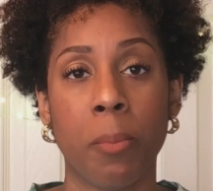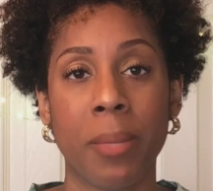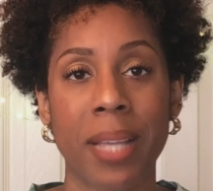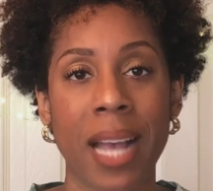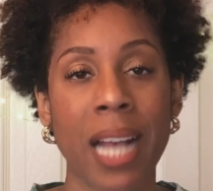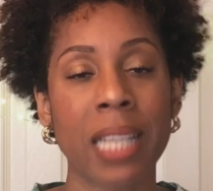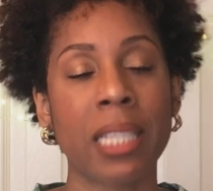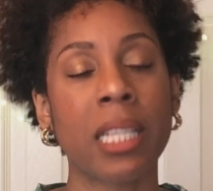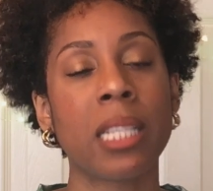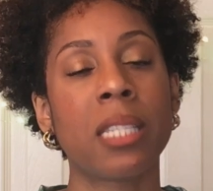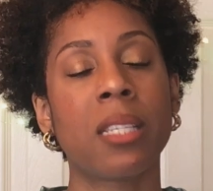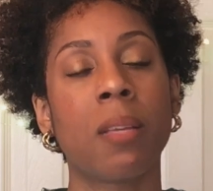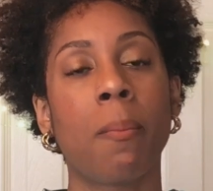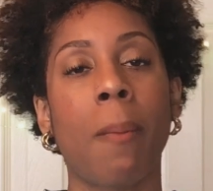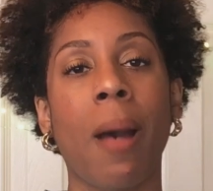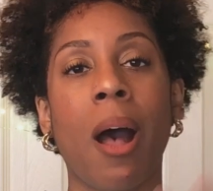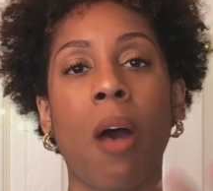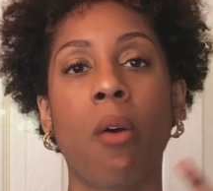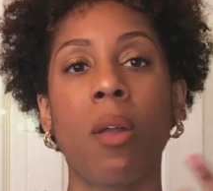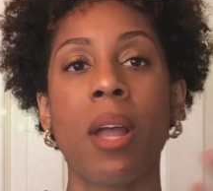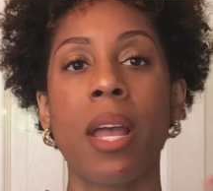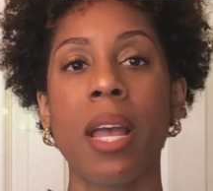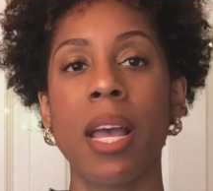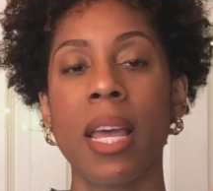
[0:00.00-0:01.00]
Yes, it's
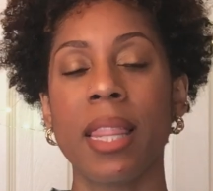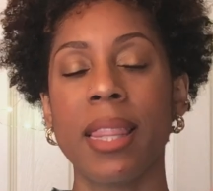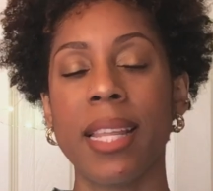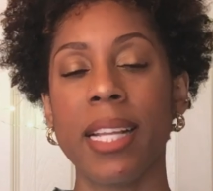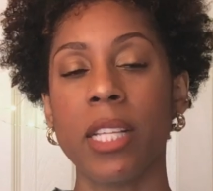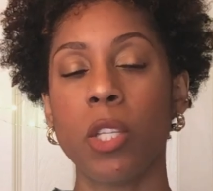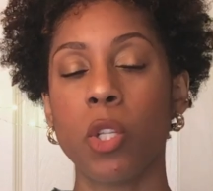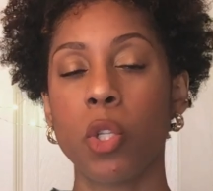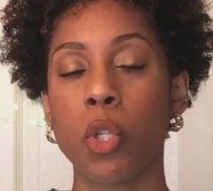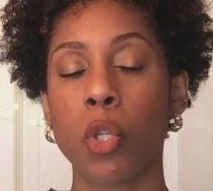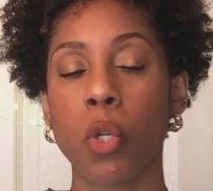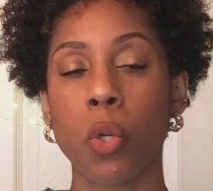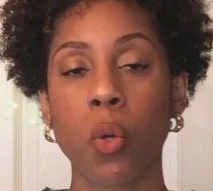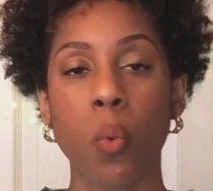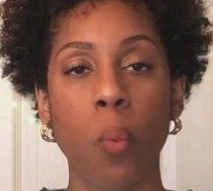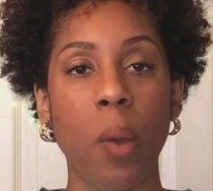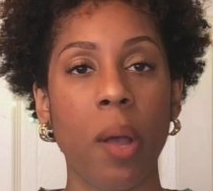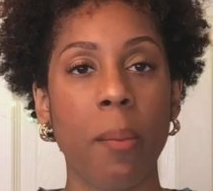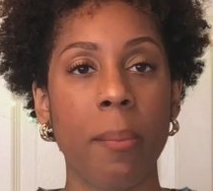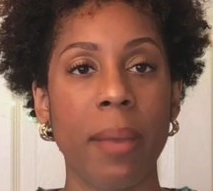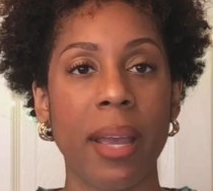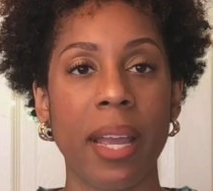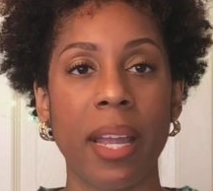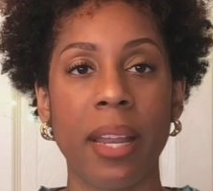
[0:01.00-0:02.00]
about these two
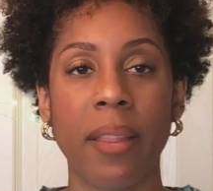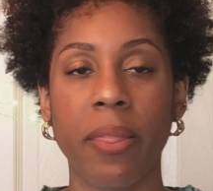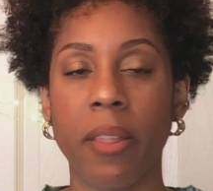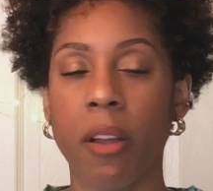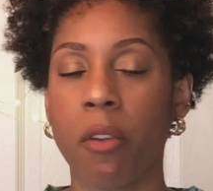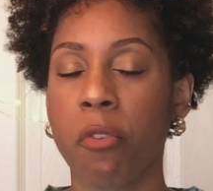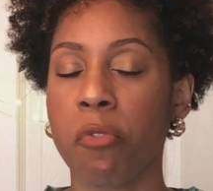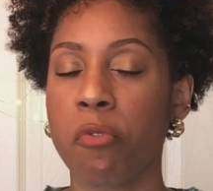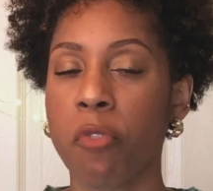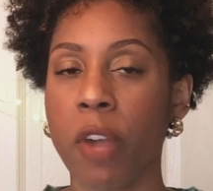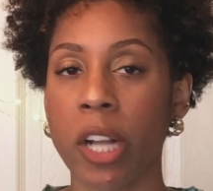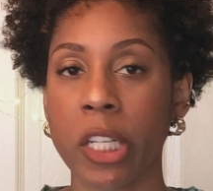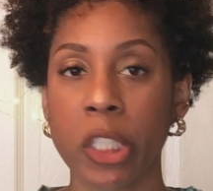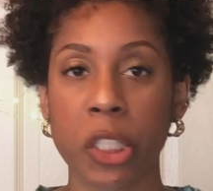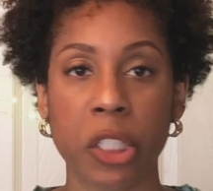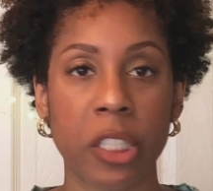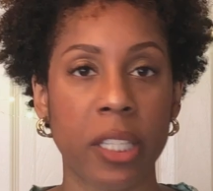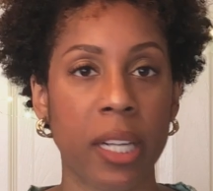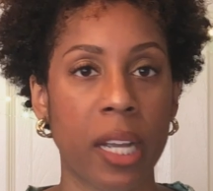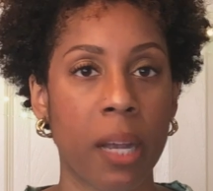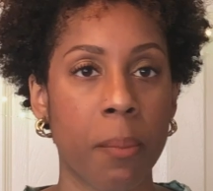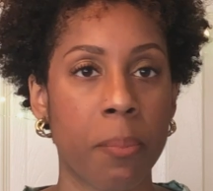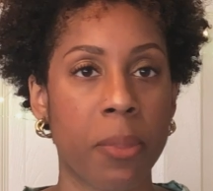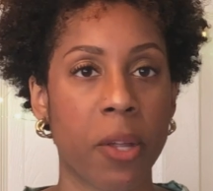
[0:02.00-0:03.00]
women, their
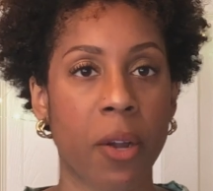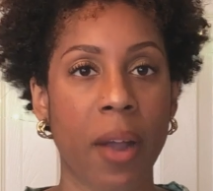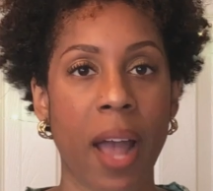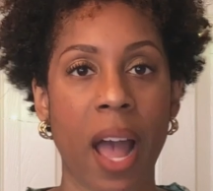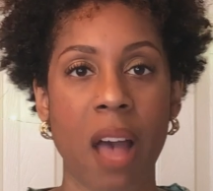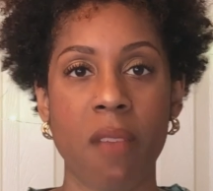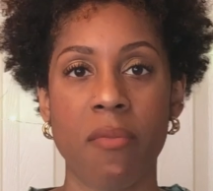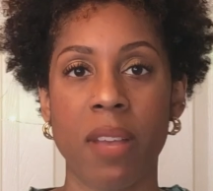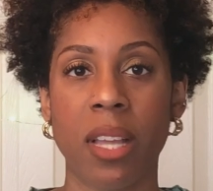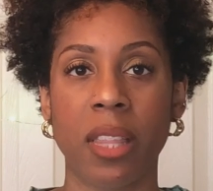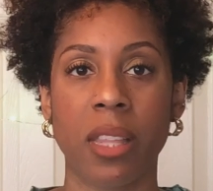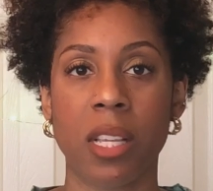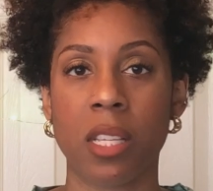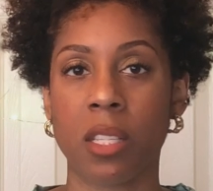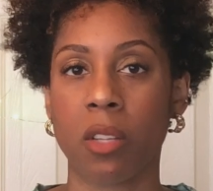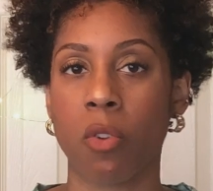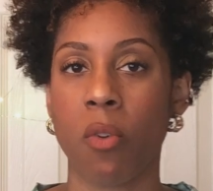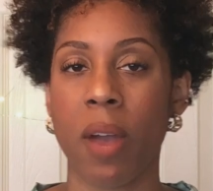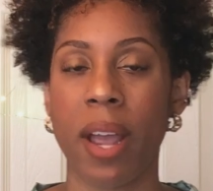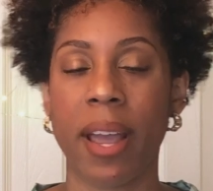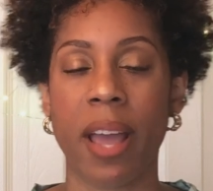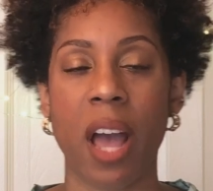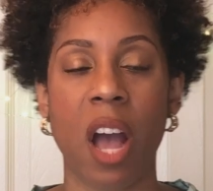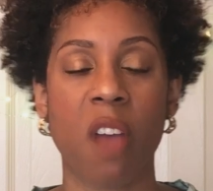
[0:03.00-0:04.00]
friendship, they're having this
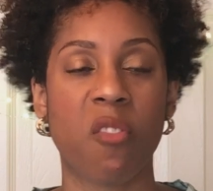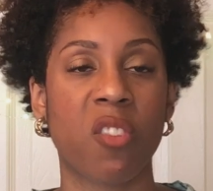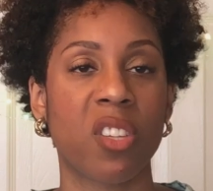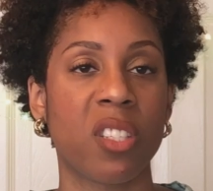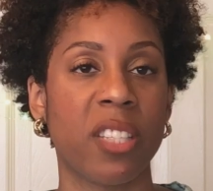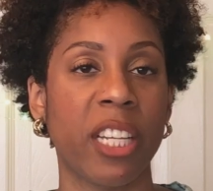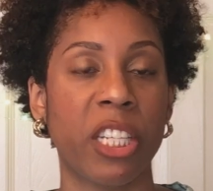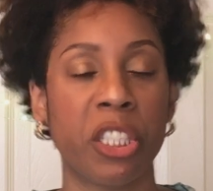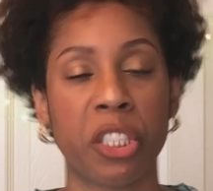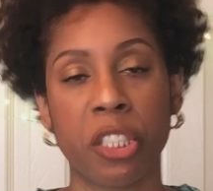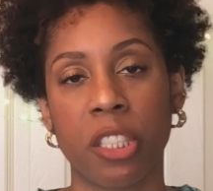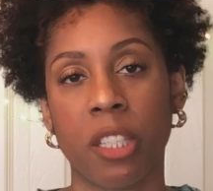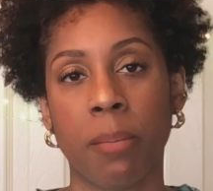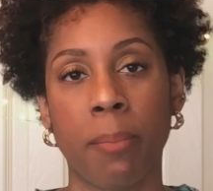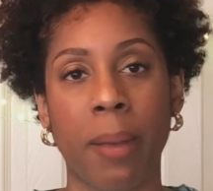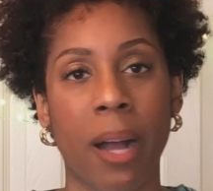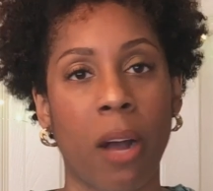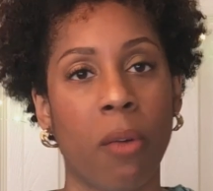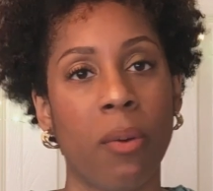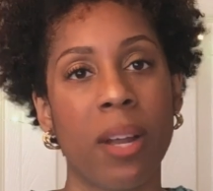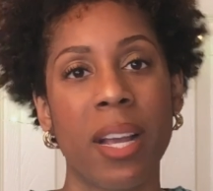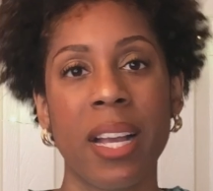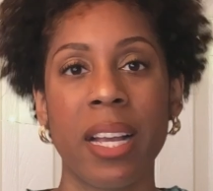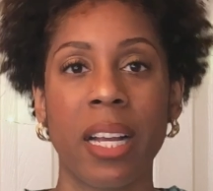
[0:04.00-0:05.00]
great conversation
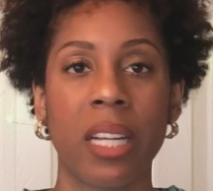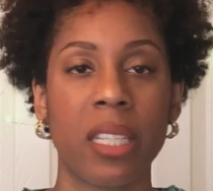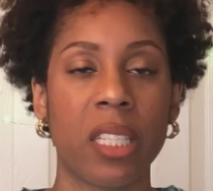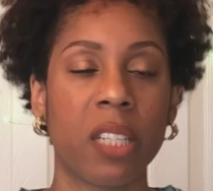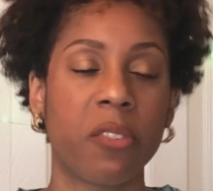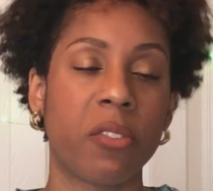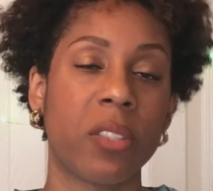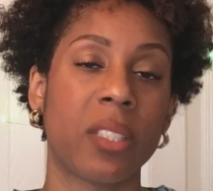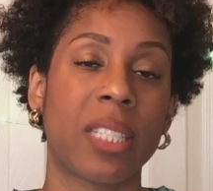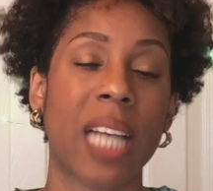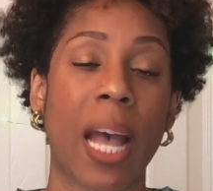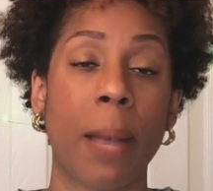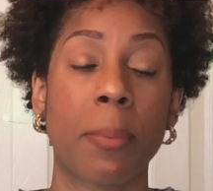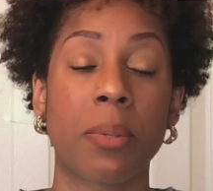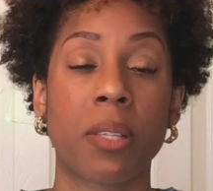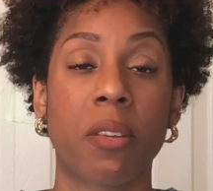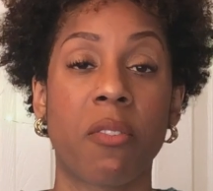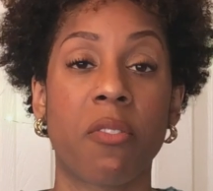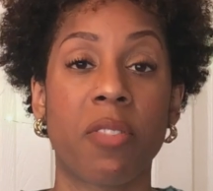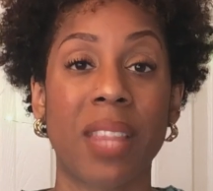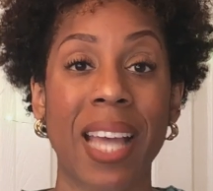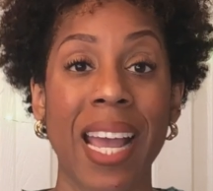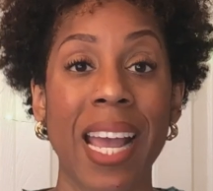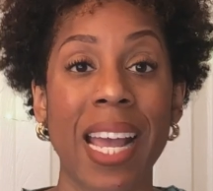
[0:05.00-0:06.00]
about different types
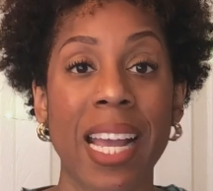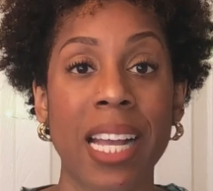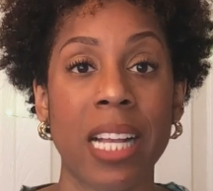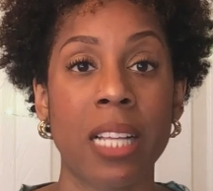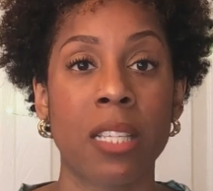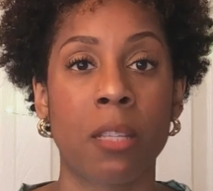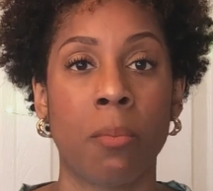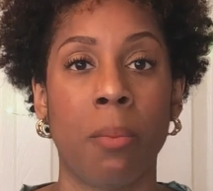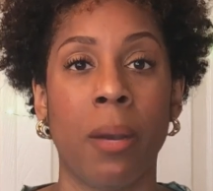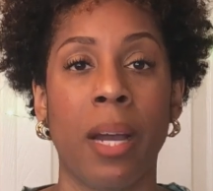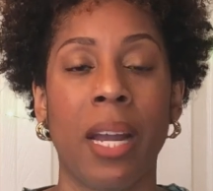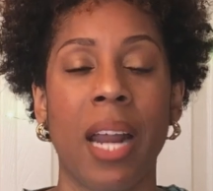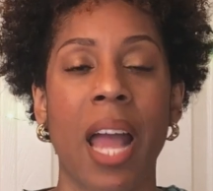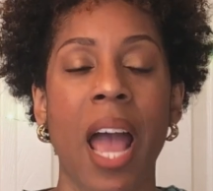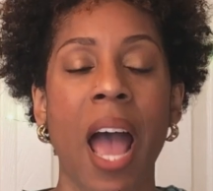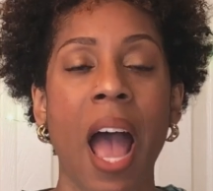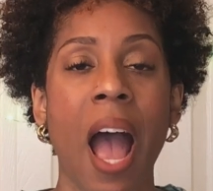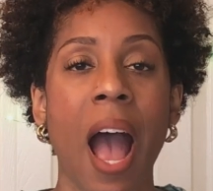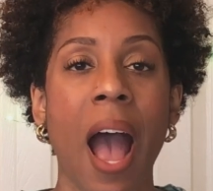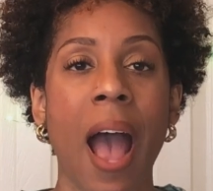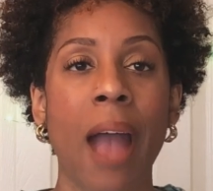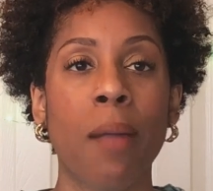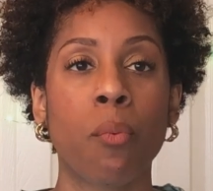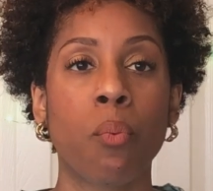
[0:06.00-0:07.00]
of things, but
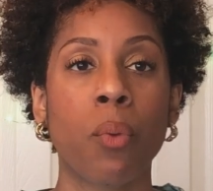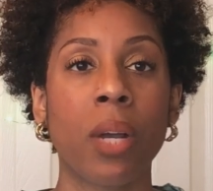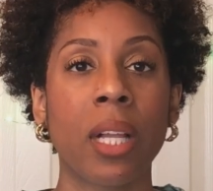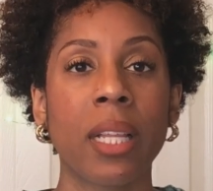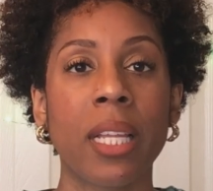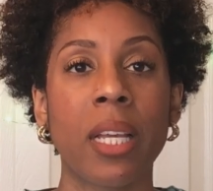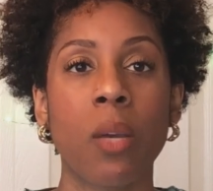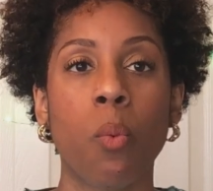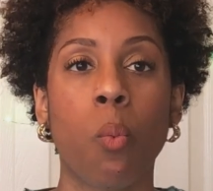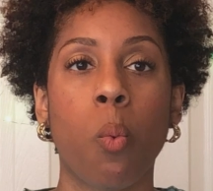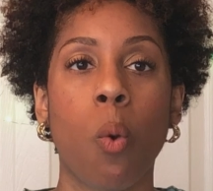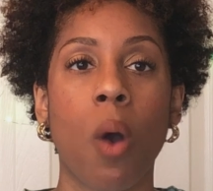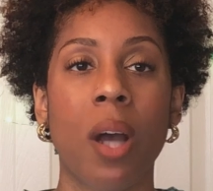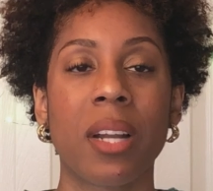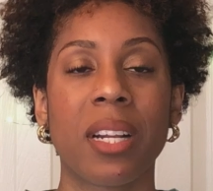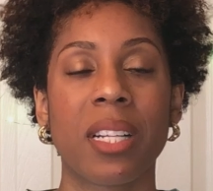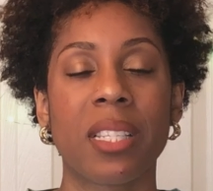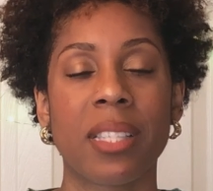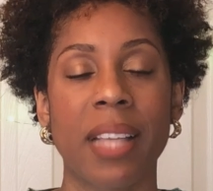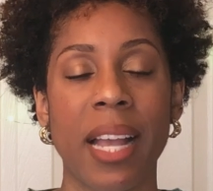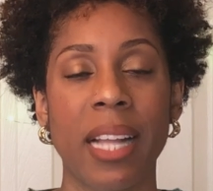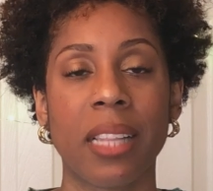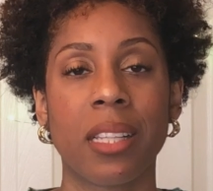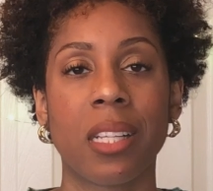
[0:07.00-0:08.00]
I really want
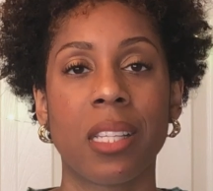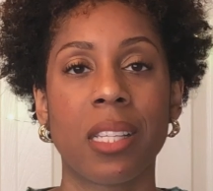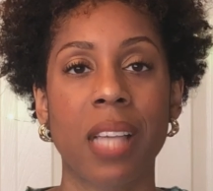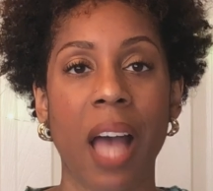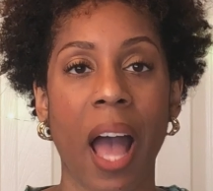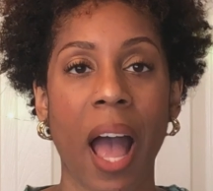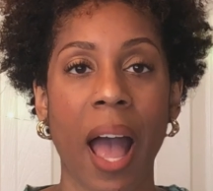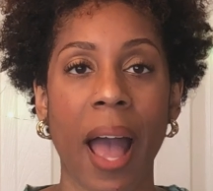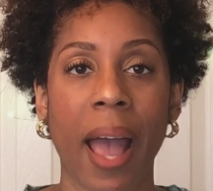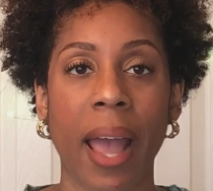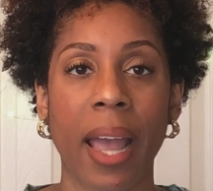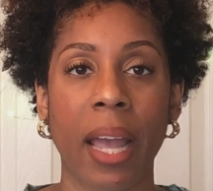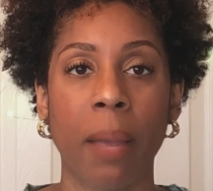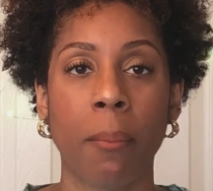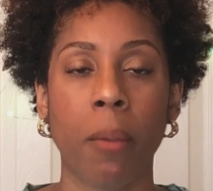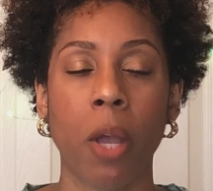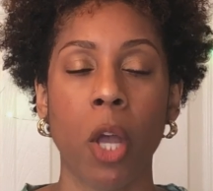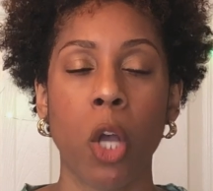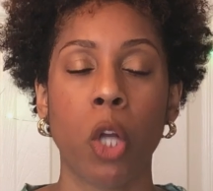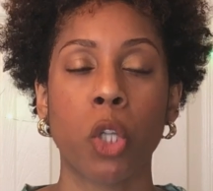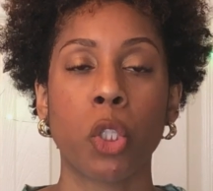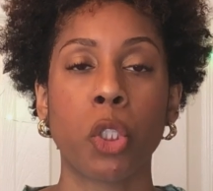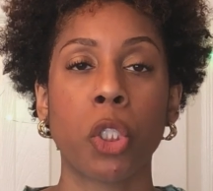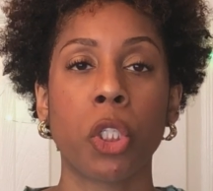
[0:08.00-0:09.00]
to take the time
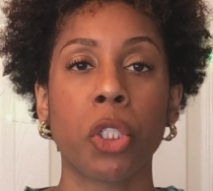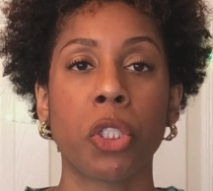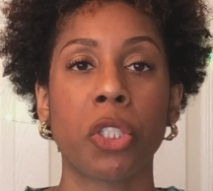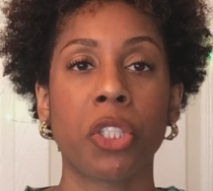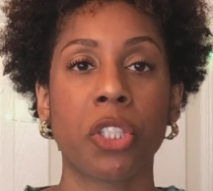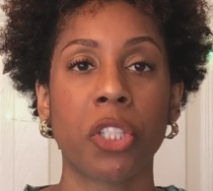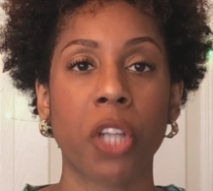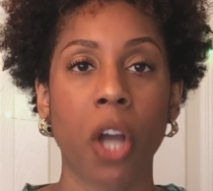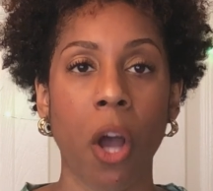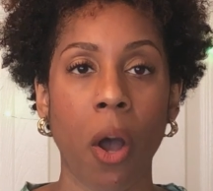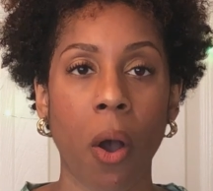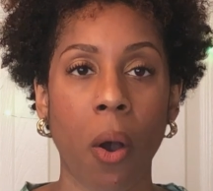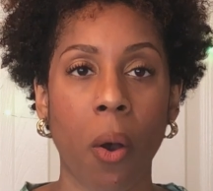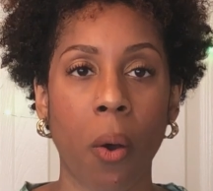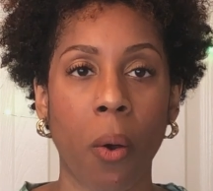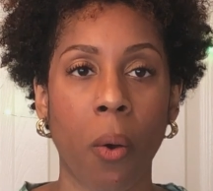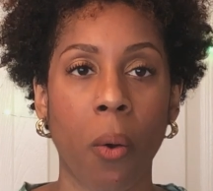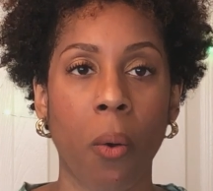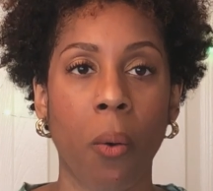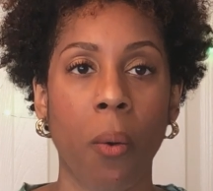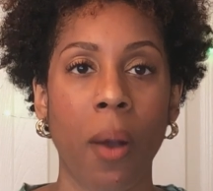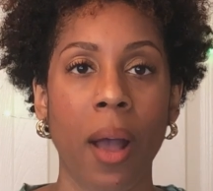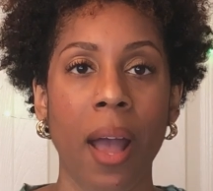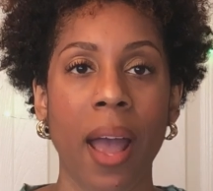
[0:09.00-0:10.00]
to
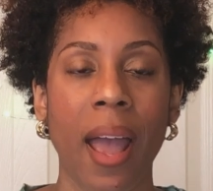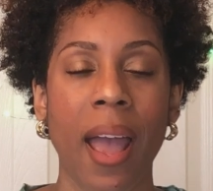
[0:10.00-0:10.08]
show